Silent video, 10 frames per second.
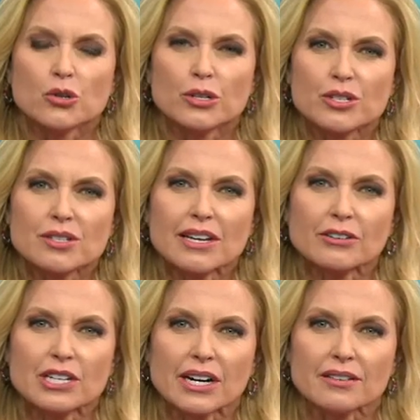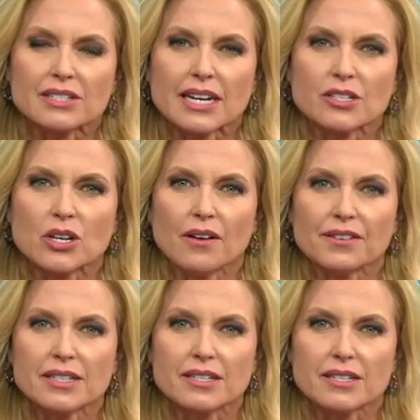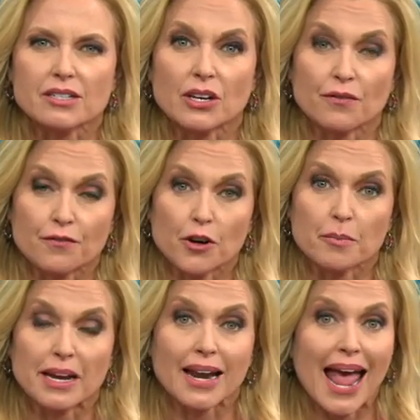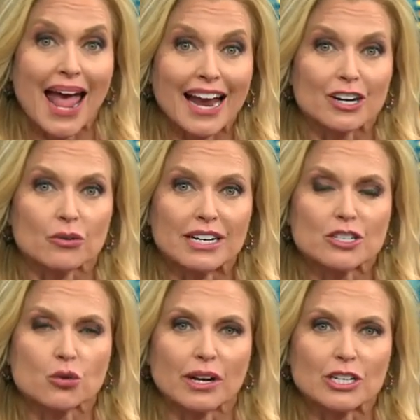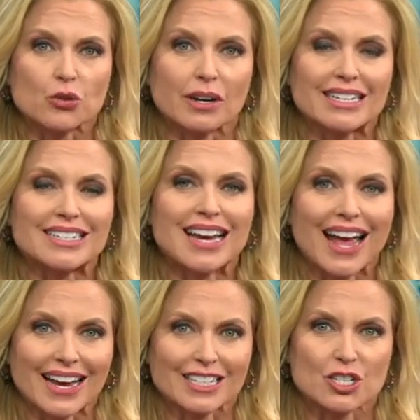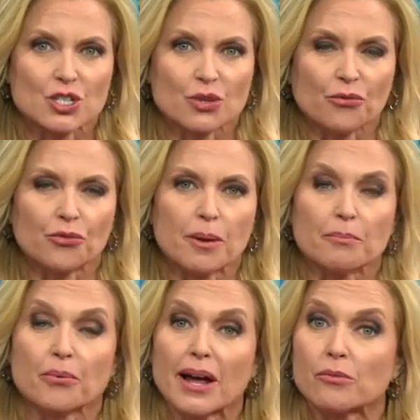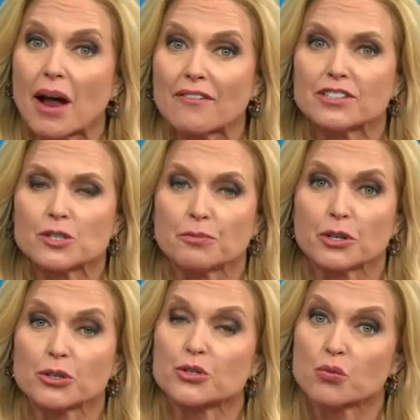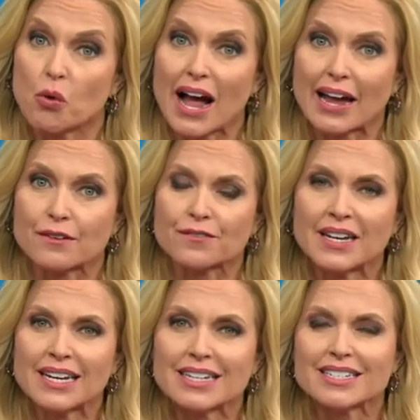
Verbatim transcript: Georgia's Secretary of State's office is confirming angry 2020 texts from Brad Raffensperger's wife